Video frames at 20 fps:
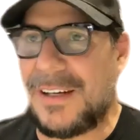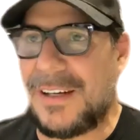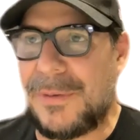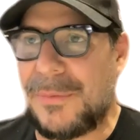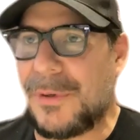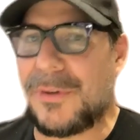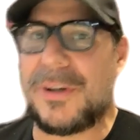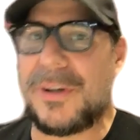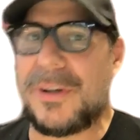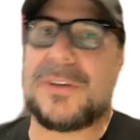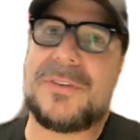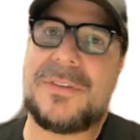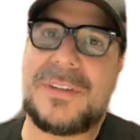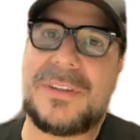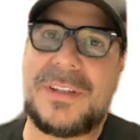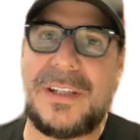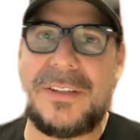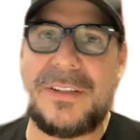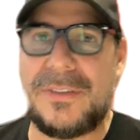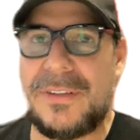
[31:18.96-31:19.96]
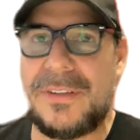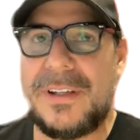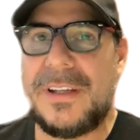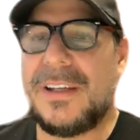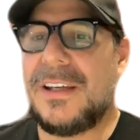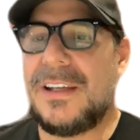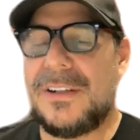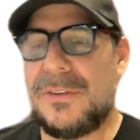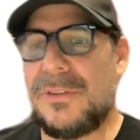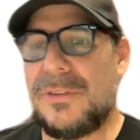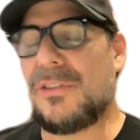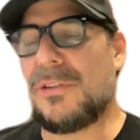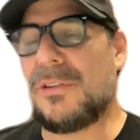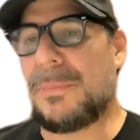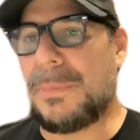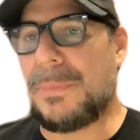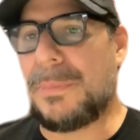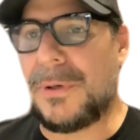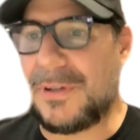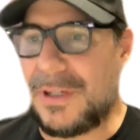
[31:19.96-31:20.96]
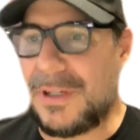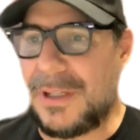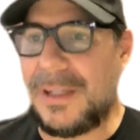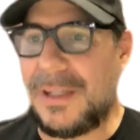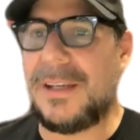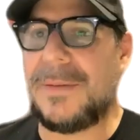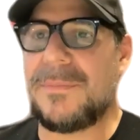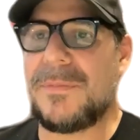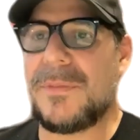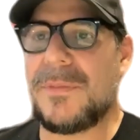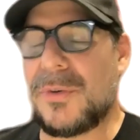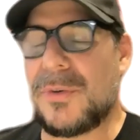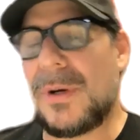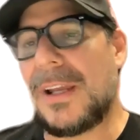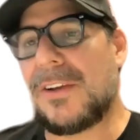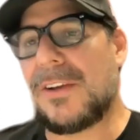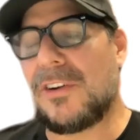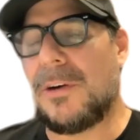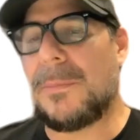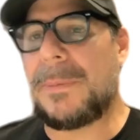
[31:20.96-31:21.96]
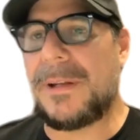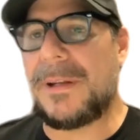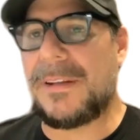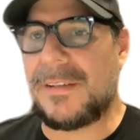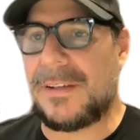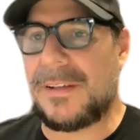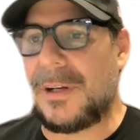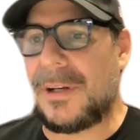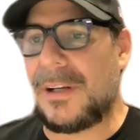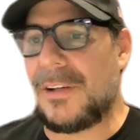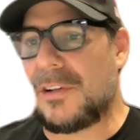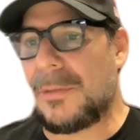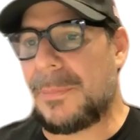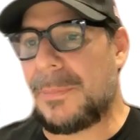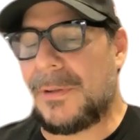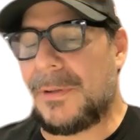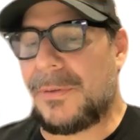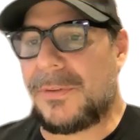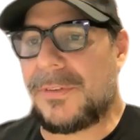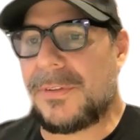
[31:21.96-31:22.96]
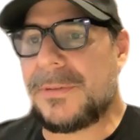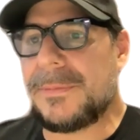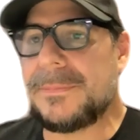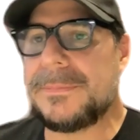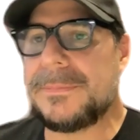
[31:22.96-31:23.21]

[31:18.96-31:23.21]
and we're going to continue to support great companies and great entrepreneurs.